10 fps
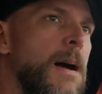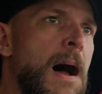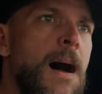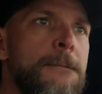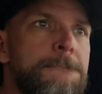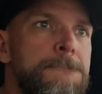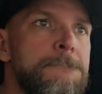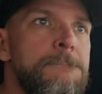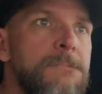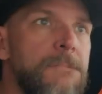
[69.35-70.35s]

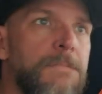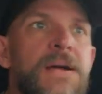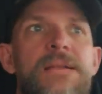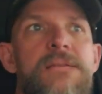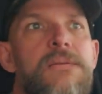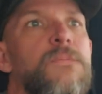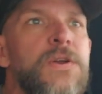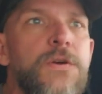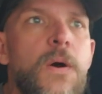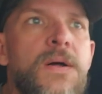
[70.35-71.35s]
But
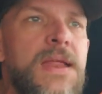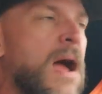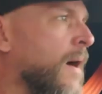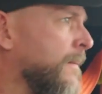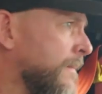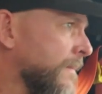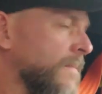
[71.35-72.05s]
when you're going down